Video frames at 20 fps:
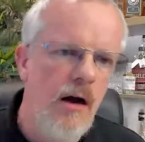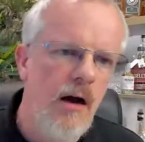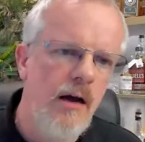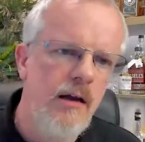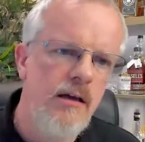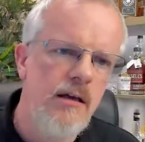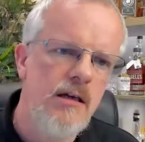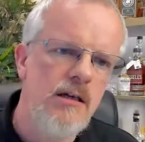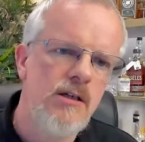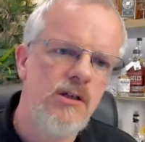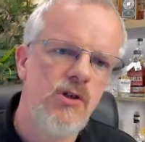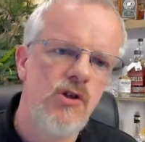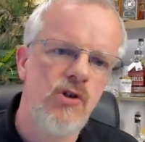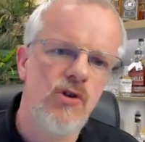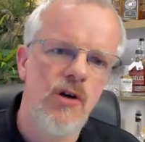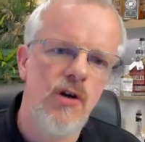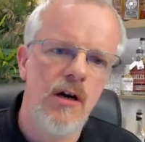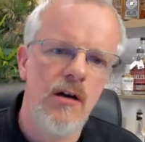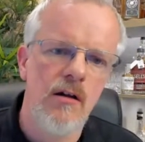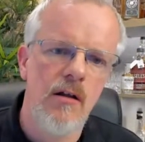yeast
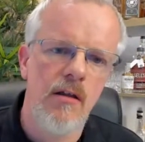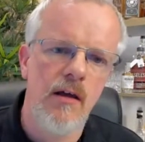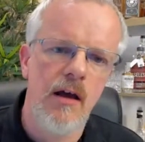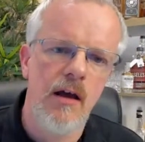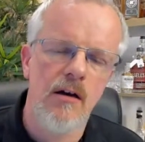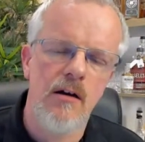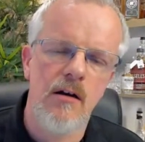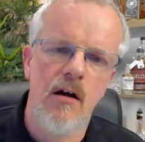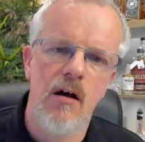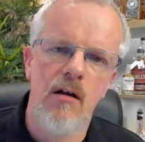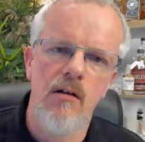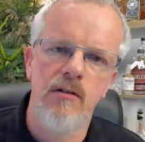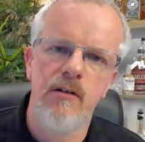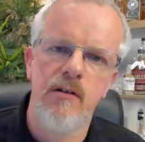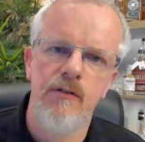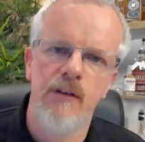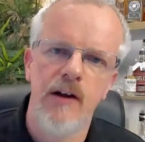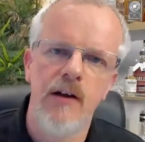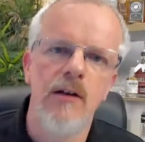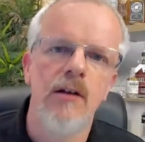strain that they had
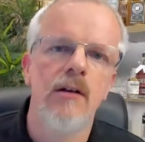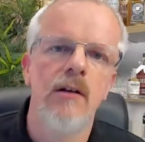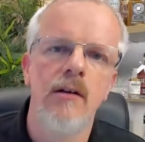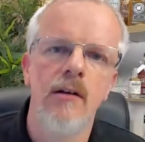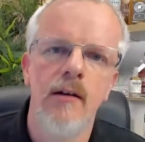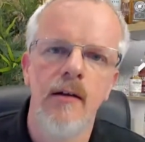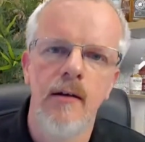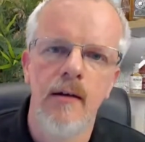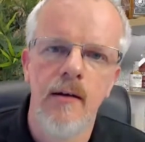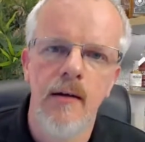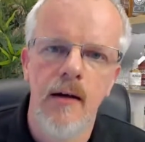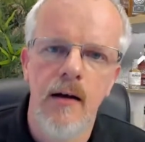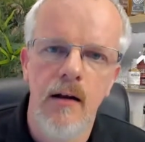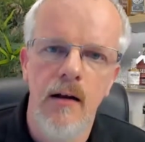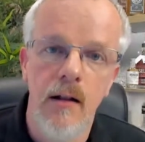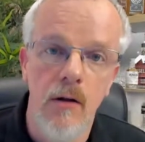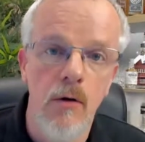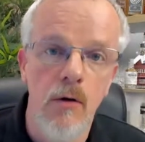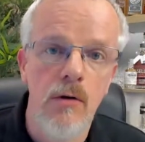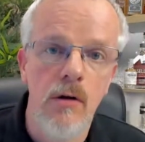cultivated
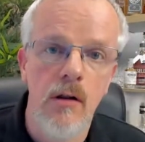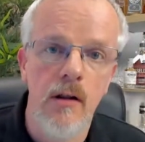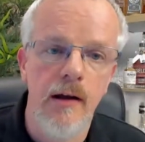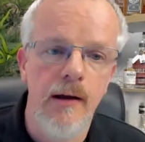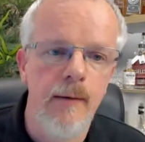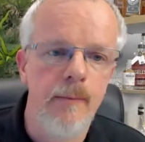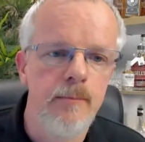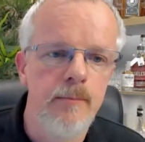locally.